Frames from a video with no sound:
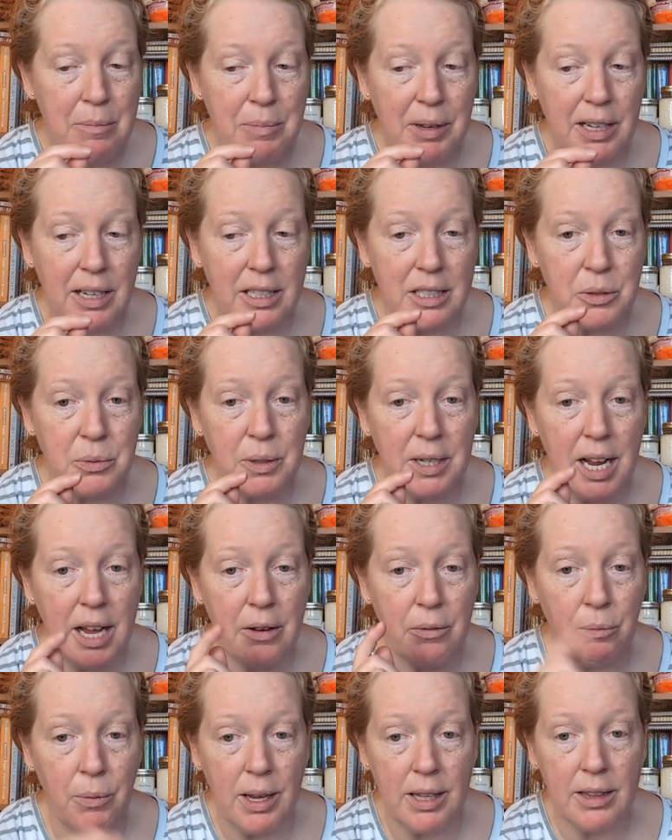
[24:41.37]
because when
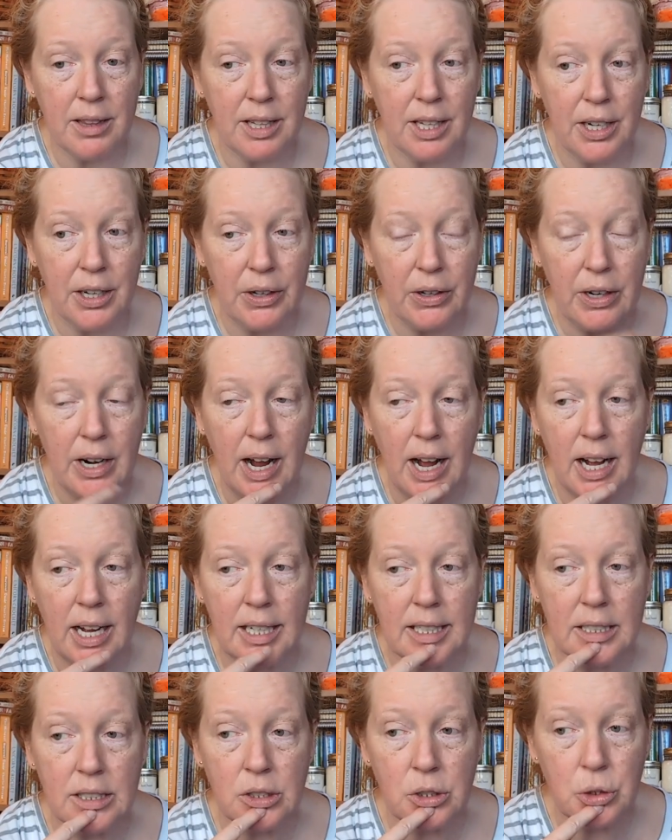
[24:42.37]
I went there
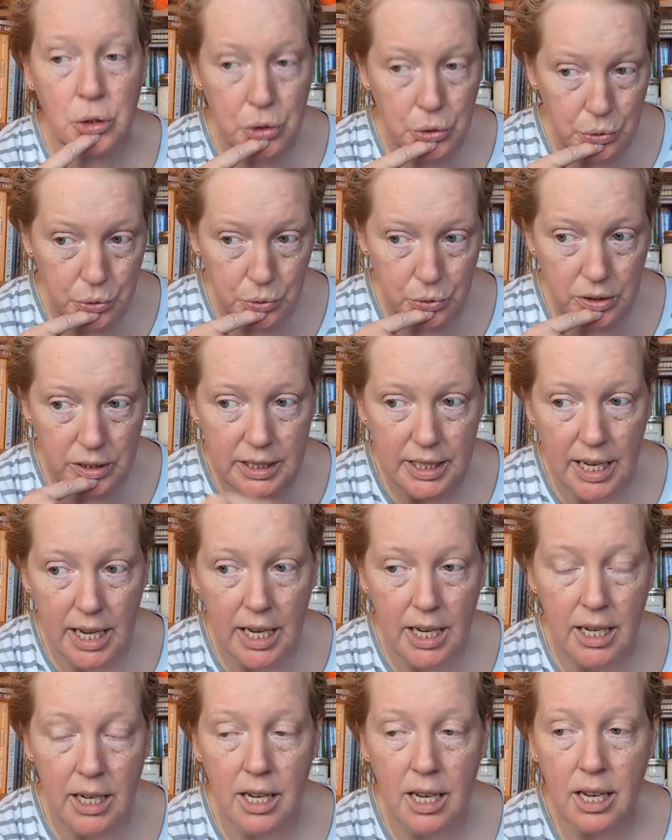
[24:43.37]
on
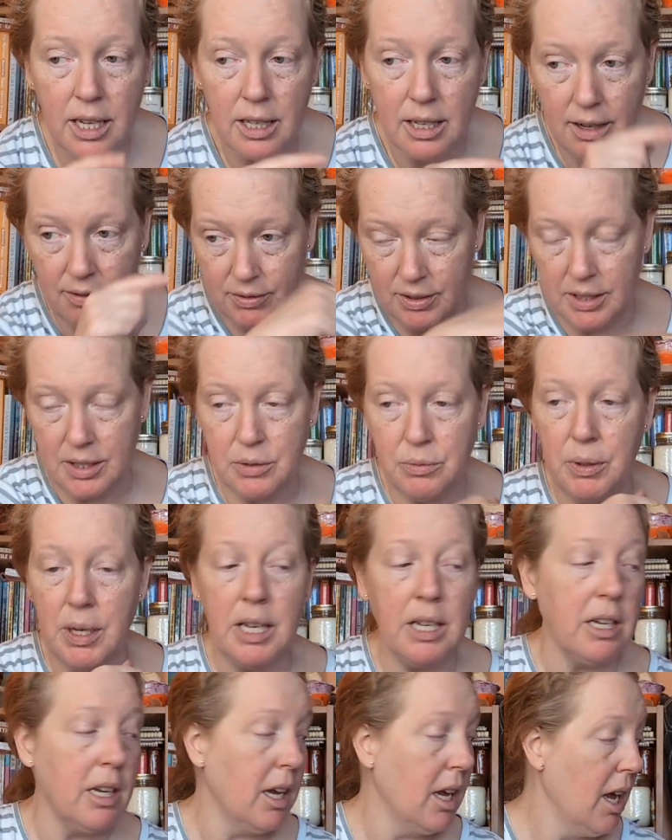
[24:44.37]
Tuesday of this
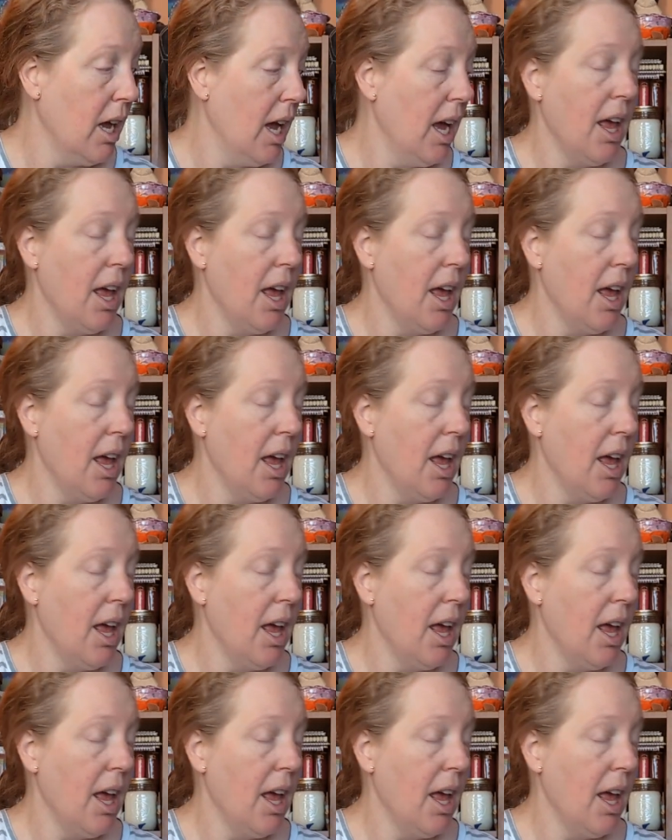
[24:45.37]
week,